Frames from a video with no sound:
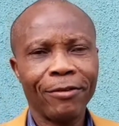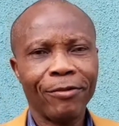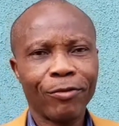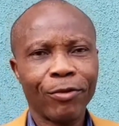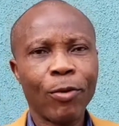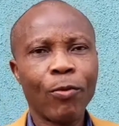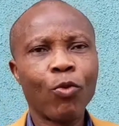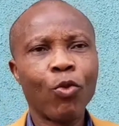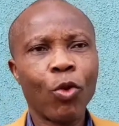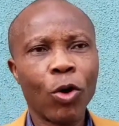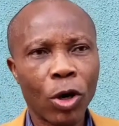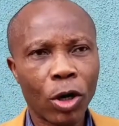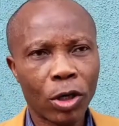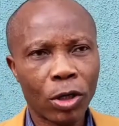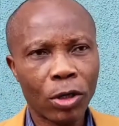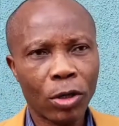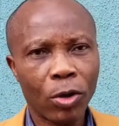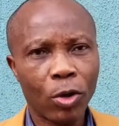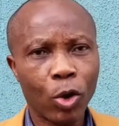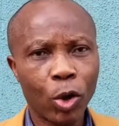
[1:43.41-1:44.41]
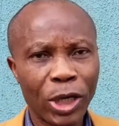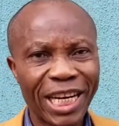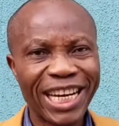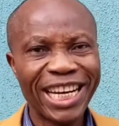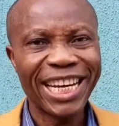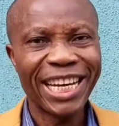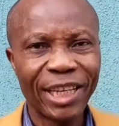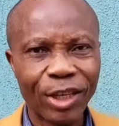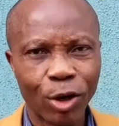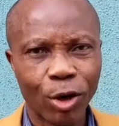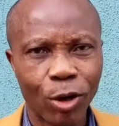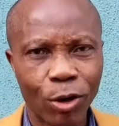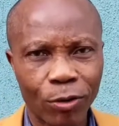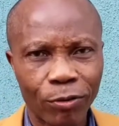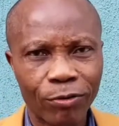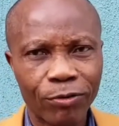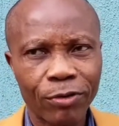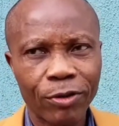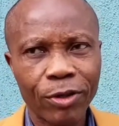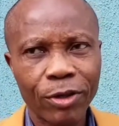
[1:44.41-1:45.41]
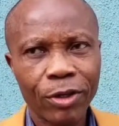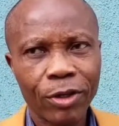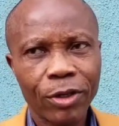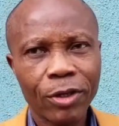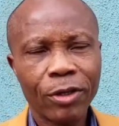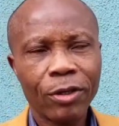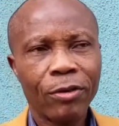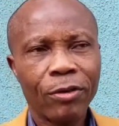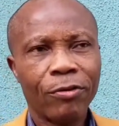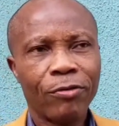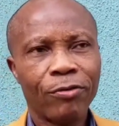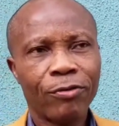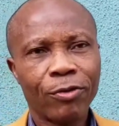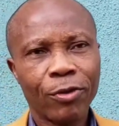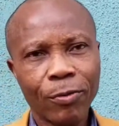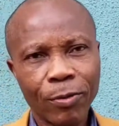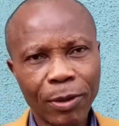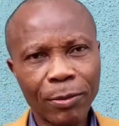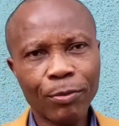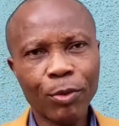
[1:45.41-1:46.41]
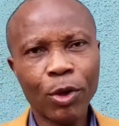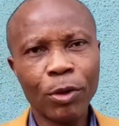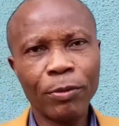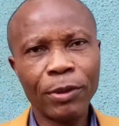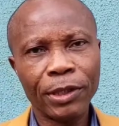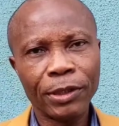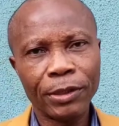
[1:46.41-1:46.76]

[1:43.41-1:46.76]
from work or laid off from employment.